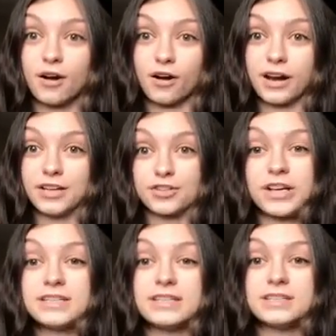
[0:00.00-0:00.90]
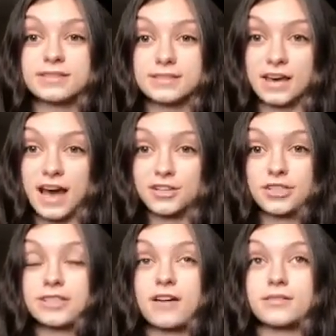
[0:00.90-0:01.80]
our Aunt Tracy's, to
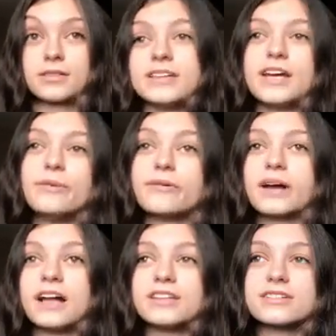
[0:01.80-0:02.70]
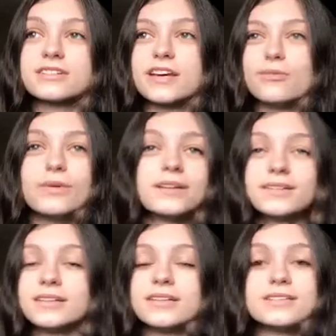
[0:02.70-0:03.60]
Ashley's house. Like, we were kind of just like,
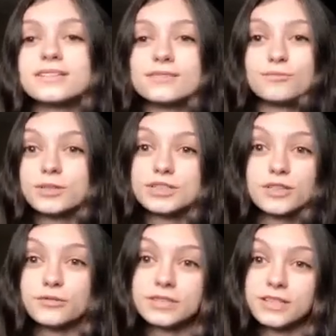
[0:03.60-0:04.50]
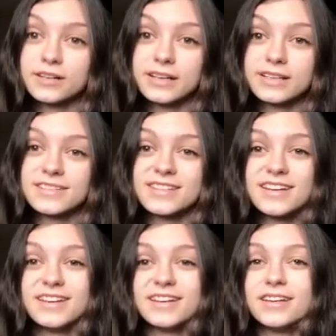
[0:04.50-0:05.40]
what's so serious,
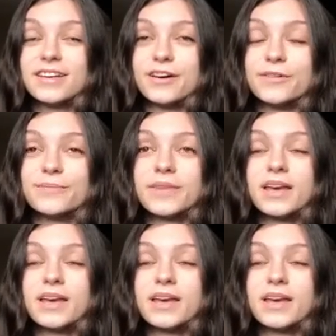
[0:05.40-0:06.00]
you know?